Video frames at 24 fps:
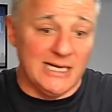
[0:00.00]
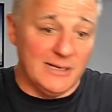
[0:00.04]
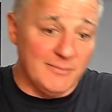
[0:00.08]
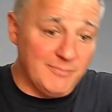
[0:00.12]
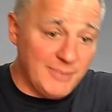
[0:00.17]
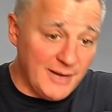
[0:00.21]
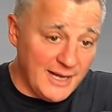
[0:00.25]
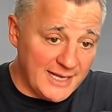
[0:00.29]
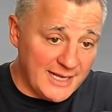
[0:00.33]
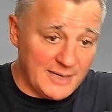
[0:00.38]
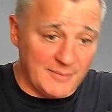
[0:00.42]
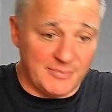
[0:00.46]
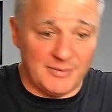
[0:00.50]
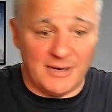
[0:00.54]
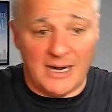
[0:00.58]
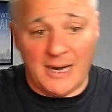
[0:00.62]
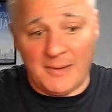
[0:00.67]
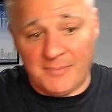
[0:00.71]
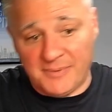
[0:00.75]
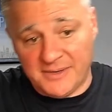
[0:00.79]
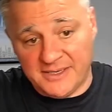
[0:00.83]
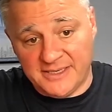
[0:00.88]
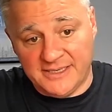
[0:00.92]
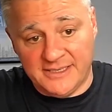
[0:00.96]
buying a
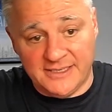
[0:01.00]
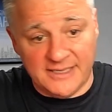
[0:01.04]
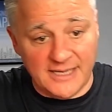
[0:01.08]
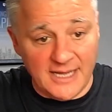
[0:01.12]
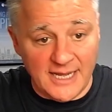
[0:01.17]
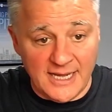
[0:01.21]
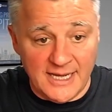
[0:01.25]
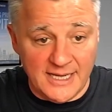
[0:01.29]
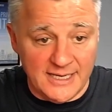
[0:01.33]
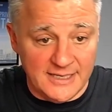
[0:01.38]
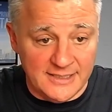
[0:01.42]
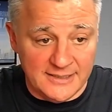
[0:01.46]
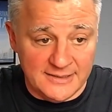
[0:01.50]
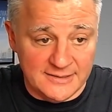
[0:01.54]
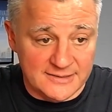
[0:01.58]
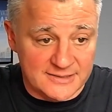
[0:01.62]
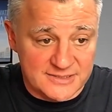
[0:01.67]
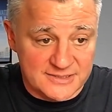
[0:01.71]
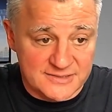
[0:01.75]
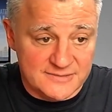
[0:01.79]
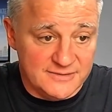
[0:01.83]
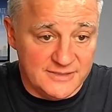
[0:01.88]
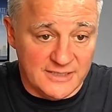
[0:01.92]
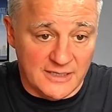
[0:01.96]
property and
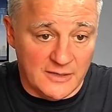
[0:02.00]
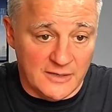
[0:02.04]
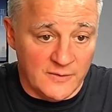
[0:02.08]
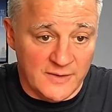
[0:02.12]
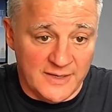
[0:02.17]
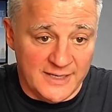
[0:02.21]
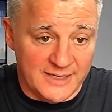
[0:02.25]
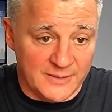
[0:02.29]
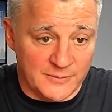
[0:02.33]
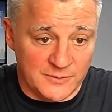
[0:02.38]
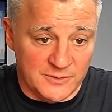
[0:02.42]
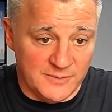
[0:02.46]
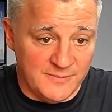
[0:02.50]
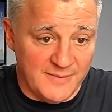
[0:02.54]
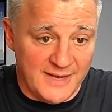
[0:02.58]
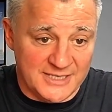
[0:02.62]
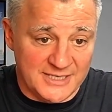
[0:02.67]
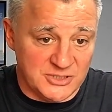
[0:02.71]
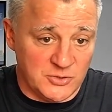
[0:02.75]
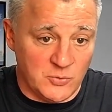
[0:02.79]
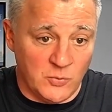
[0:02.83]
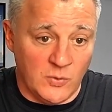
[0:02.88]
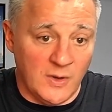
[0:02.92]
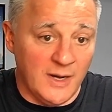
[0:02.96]
hitting it with a
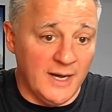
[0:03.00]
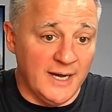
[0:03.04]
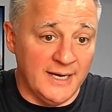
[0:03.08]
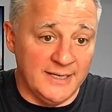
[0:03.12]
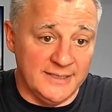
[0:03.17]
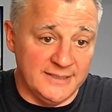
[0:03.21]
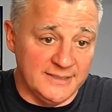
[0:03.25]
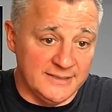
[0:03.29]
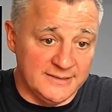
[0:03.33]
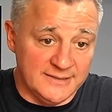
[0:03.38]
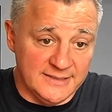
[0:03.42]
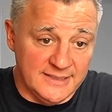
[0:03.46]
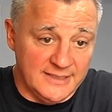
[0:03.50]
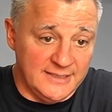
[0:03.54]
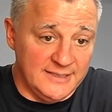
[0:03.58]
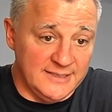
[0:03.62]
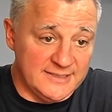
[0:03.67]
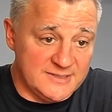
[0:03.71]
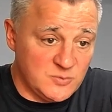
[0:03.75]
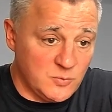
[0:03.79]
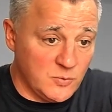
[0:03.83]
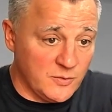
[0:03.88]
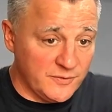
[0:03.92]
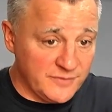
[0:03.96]
magic wand and then
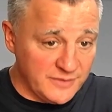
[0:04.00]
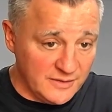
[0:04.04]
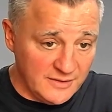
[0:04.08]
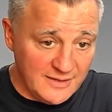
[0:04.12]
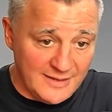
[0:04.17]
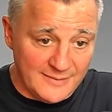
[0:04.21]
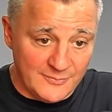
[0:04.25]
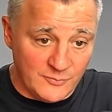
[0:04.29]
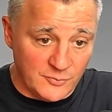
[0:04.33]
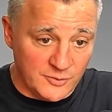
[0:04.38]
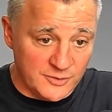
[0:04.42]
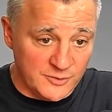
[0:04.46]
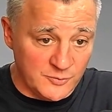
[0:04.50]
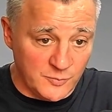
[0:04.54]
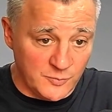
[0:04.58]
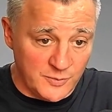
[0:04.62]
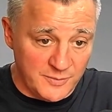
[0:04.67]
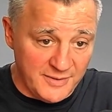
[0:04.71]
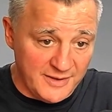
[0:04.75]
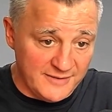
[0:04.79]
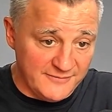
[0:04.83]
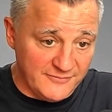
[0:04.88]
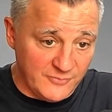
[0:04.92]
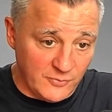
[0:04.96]
it's worth a lot more than we
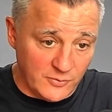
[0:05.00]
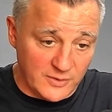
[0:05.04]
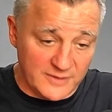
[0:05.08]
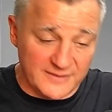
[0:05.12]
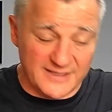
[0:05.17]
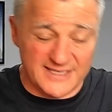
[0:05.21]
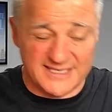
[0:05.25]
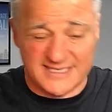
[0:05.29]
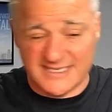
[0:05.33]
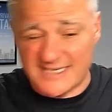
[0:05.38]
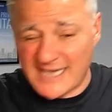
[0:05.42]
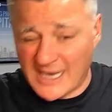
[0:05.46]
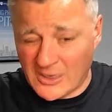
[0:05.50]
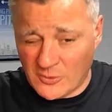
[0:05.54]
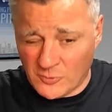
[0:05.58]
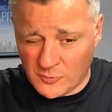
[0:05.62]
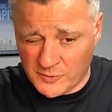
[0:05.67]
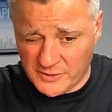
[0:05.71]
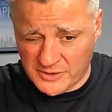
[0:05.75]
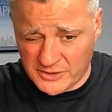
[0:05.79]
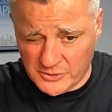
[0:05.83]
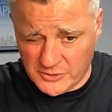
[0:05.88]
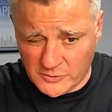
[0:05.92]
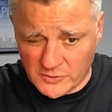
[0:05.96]
paid for it. That's not what
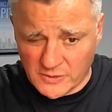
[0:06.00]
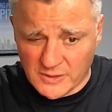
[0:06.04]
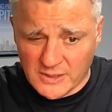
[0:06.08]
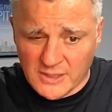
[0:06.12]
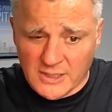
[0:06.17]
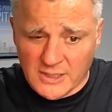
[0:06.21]
we do.